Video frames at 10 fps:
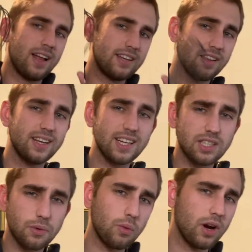now the next
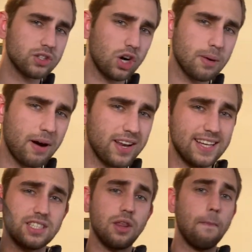thing we want to talk about
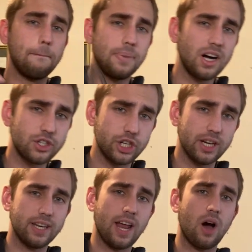is the
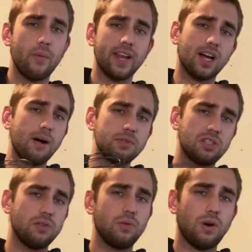budget. Now when it comes
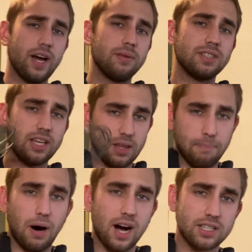to items like the
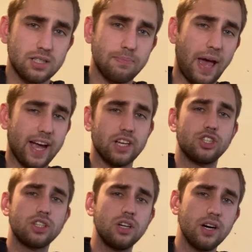boxed
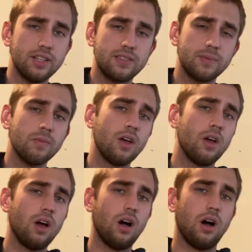packaged goods,
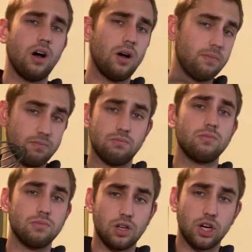um,
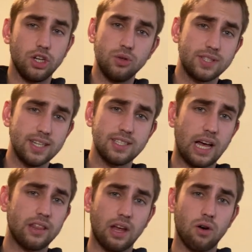the good news is
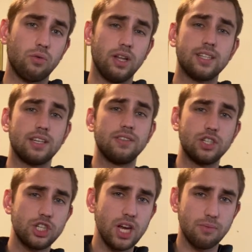that they are relatively
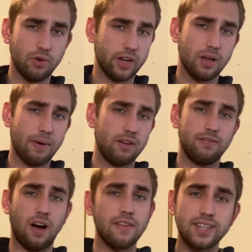cheap, running about
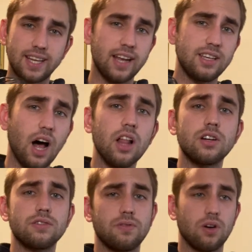five to ten
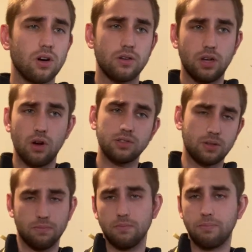dollars for you know
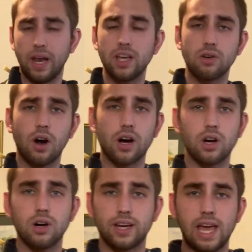some Betty
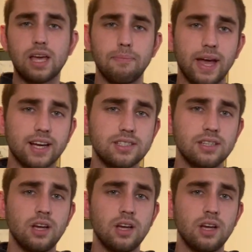Crocker cake mix.